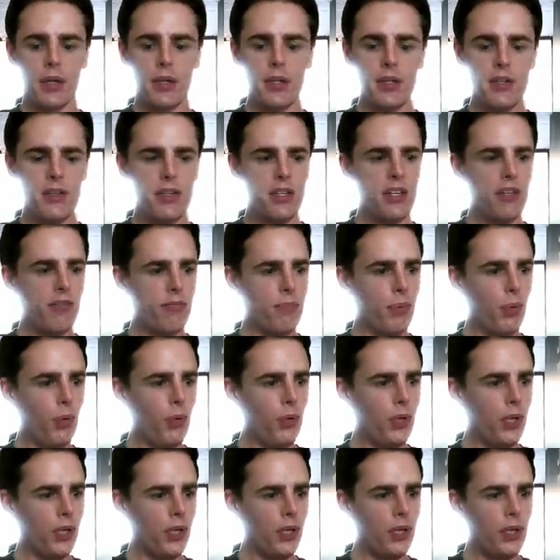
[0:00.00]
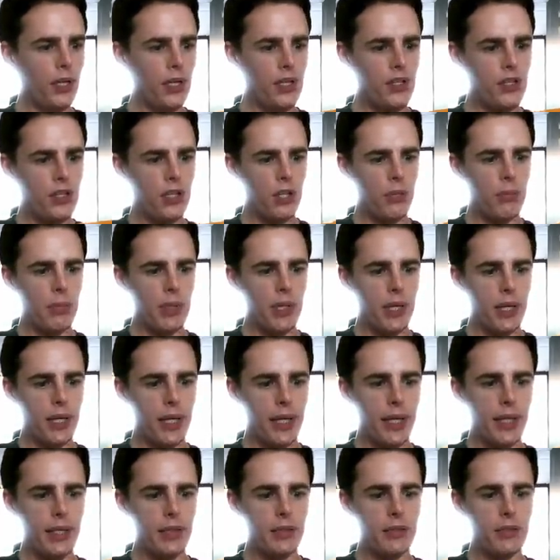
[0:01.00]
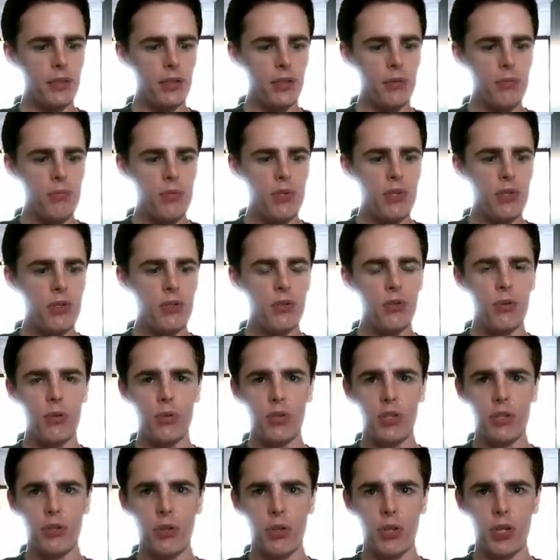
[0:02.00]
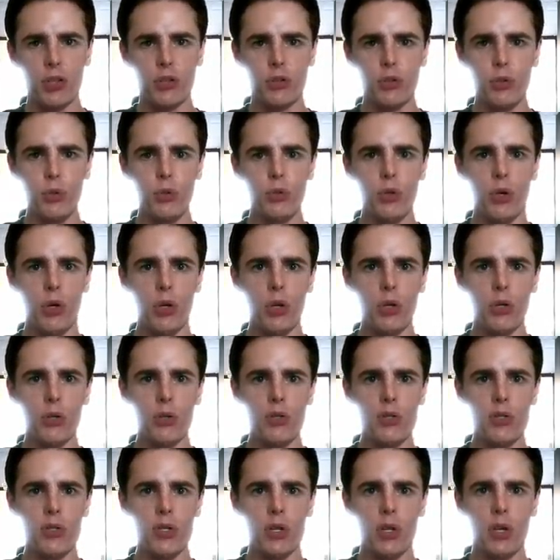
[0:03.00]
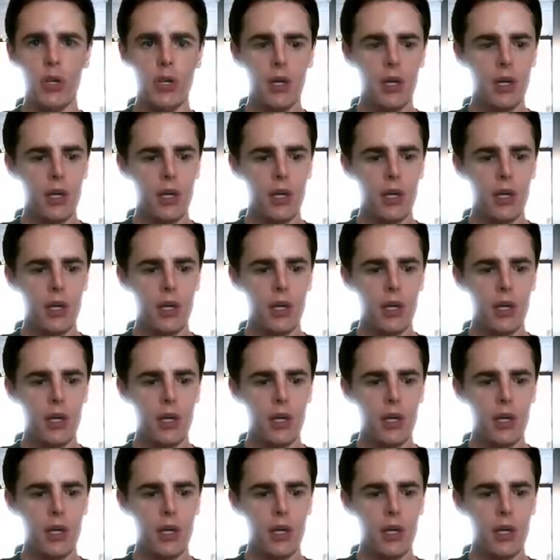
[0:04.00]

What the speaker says: This Sev Puri, that's coming at 8 dirhams, so you're talking $2.